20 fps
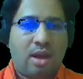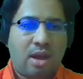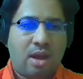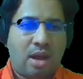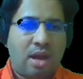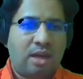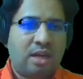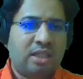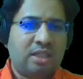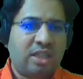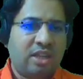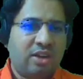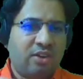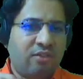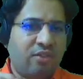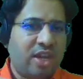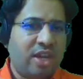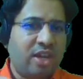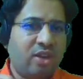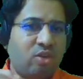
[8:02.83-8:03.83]
Another
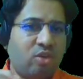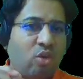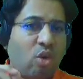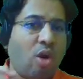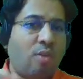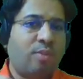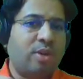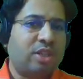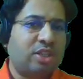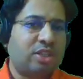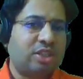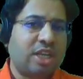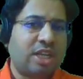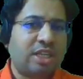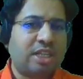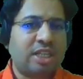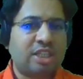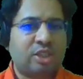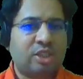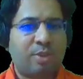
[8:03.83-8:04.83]
very common
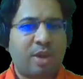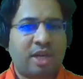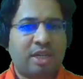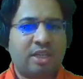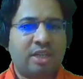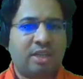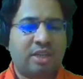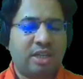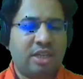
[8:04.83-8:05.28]
sentence pattern